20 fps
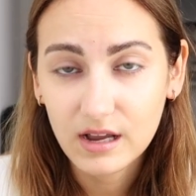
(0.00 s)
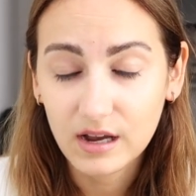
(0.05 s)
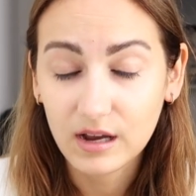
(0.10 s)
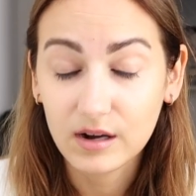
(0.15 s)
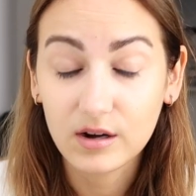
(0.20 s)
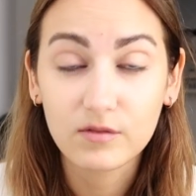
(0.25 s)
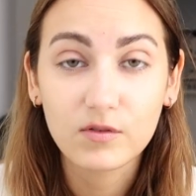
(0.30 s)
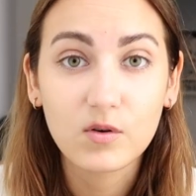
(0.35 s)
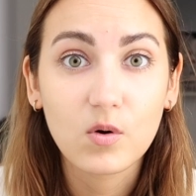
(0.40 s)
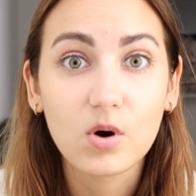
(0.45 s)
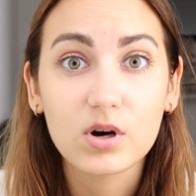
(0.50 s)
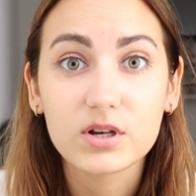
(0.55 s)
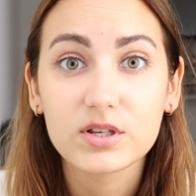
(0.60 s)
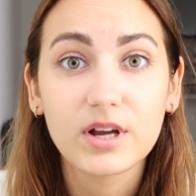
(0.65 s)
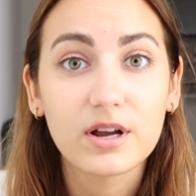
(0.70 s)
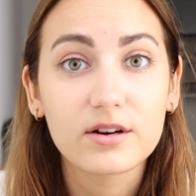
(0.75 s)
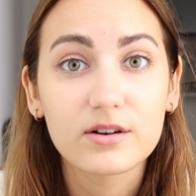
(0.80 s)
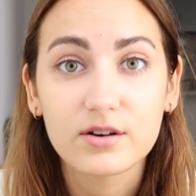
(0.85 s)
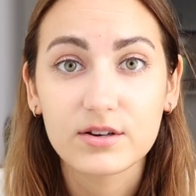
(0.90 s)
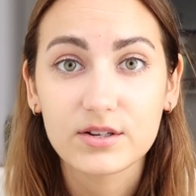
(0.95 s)
And of course
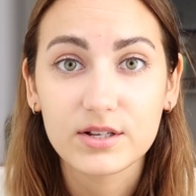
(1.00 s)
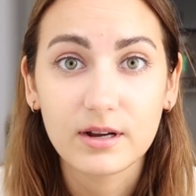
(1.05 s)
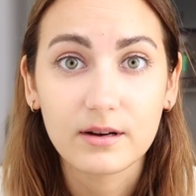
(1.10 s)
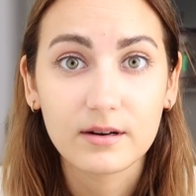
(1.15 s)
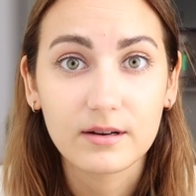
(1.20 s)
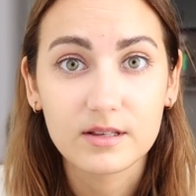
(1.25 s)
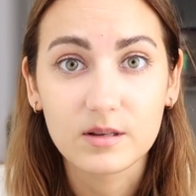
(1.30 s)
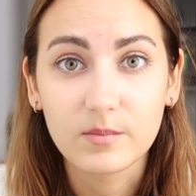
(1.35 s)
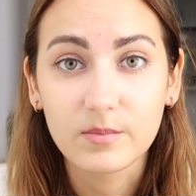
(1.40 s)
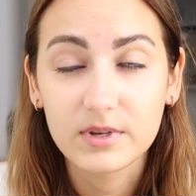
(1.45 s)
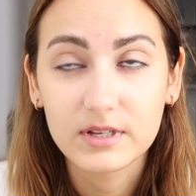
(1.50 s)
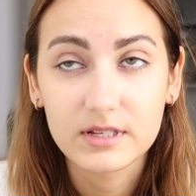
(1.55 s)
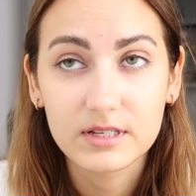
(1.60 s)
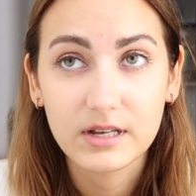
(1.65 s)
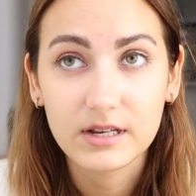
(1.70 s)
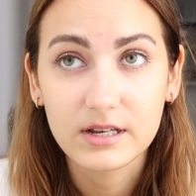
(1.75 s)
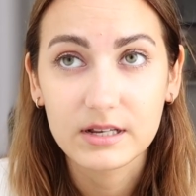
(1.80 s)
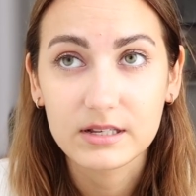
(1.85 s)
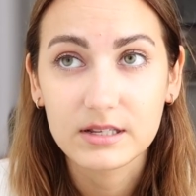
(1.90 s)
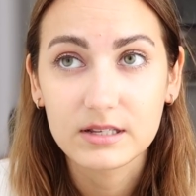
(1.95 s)
I understand it's a
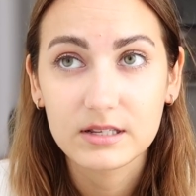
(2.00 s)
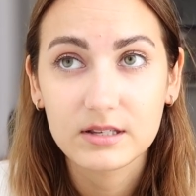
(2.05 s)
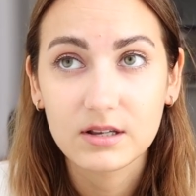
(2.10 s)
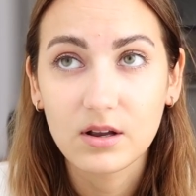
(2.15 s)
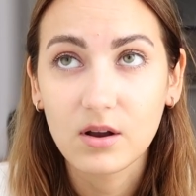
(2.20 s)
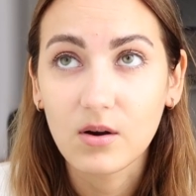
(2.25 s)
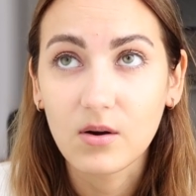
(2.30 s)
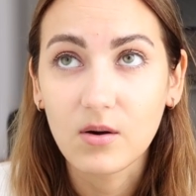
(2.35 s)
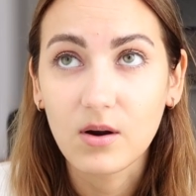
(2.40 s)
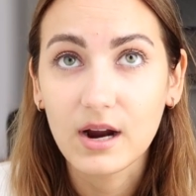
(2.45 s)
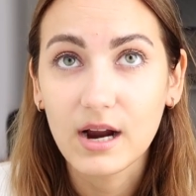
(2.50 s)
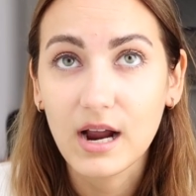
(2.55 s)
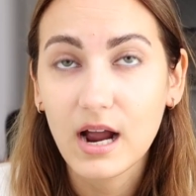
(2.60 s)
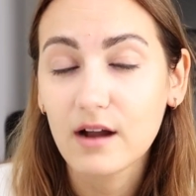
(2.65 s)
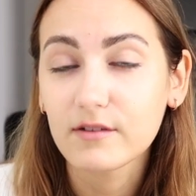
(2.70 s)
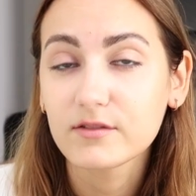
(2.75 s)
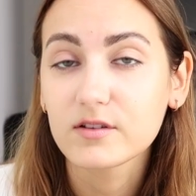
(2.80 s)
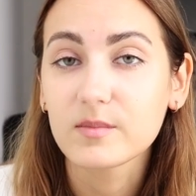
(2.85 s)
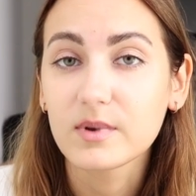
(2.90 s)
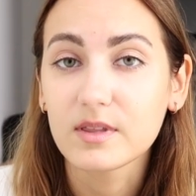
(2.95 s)
business, so I
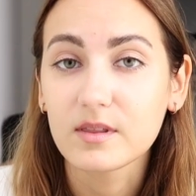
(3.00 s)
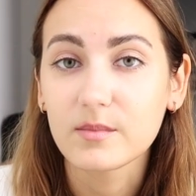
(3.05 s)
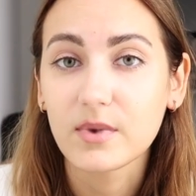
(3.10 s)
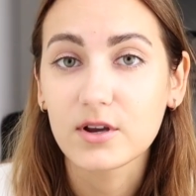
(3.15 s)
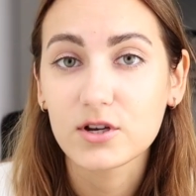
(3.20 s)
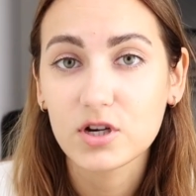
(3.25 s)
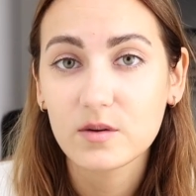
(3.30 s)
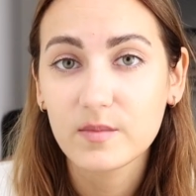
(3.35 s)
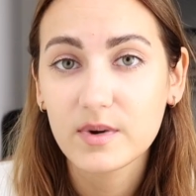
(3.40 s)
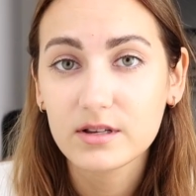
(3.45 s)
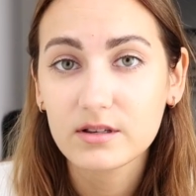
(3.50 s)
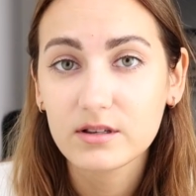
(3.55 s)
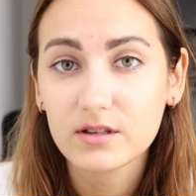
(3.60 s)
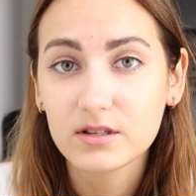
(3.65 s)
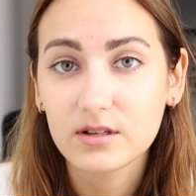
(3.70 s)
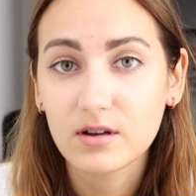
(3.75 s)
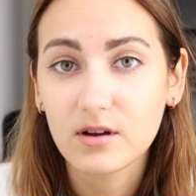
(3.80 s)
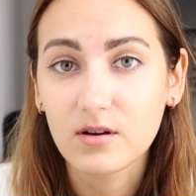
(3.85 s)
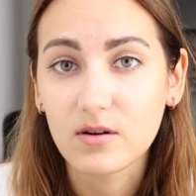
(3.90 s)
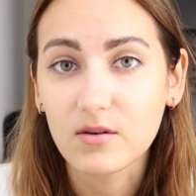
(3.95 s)
have to be the measurements
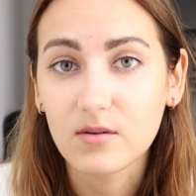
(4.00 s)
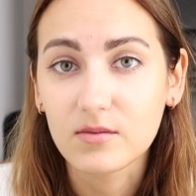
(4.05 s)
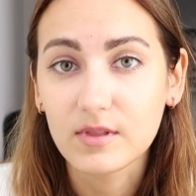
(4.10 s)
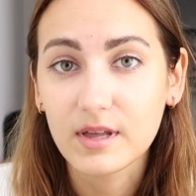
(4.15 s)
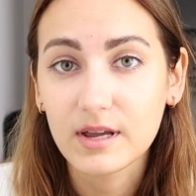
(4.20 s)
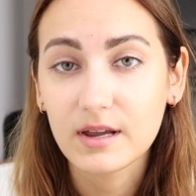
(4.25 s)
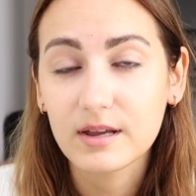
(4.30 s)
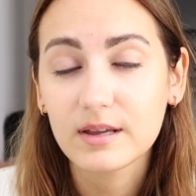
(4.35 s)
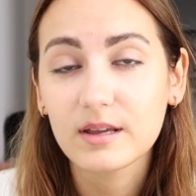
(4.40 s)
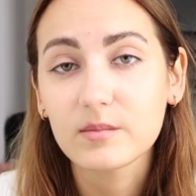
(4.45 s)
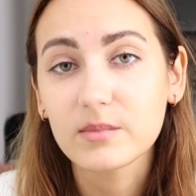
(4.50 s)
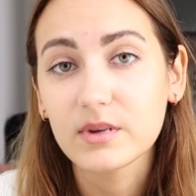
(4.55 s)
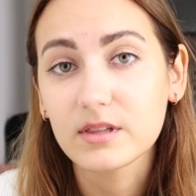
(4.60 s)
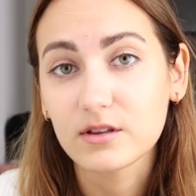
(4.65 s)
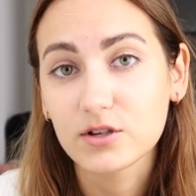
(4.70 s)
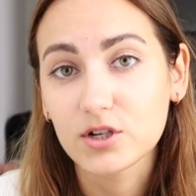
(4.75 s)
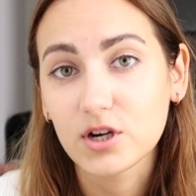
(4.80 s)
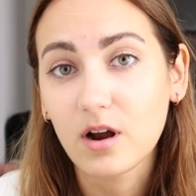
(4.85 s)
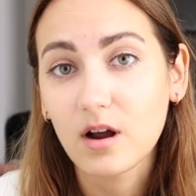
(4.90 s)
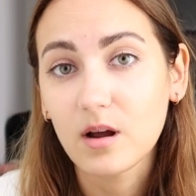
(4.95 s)
so they can get me the
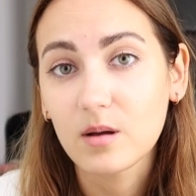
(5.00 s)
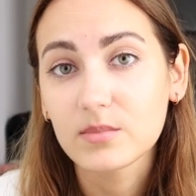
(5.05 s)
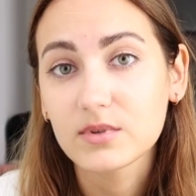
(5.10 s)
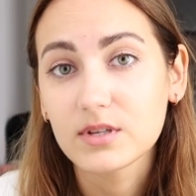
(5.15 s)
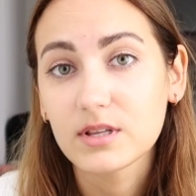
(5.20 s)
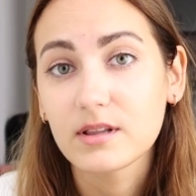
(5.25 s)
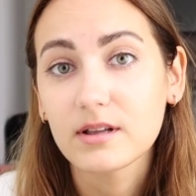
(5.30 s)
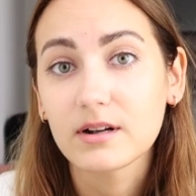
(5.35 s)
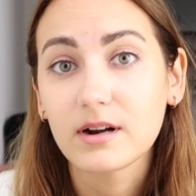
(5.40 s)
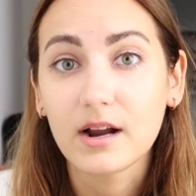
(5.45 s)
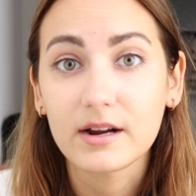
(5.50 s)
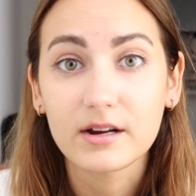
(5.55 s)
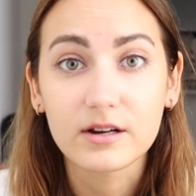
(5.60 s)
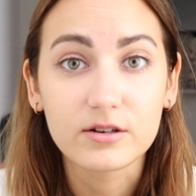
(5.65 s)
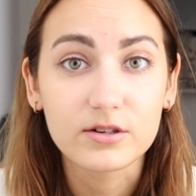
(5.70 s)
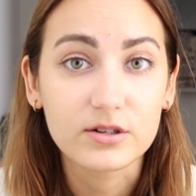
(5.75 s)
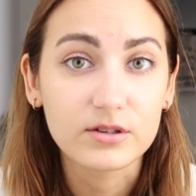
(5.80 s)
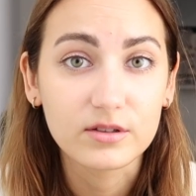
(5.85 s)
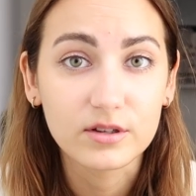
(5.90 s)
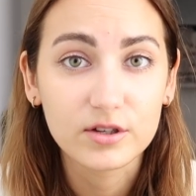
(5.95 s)
jobs and then I
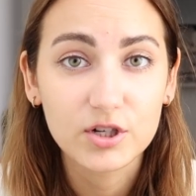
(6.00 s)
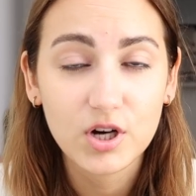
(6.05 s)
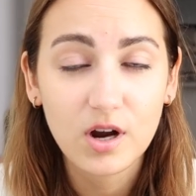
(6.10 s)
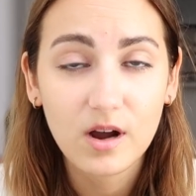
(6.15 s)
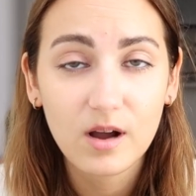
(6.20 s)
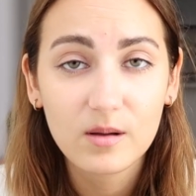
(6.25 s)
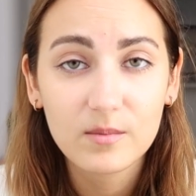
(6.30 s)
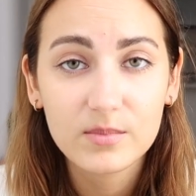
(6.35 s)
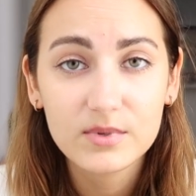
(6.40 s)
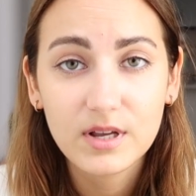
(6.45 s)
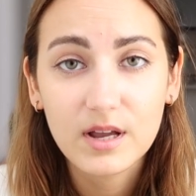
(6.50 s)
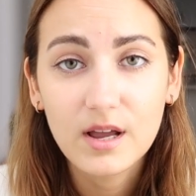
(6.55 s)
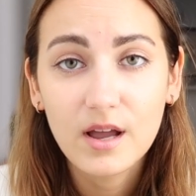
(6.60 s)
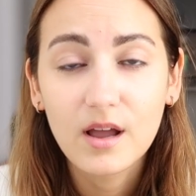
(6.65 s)
can do the jobs.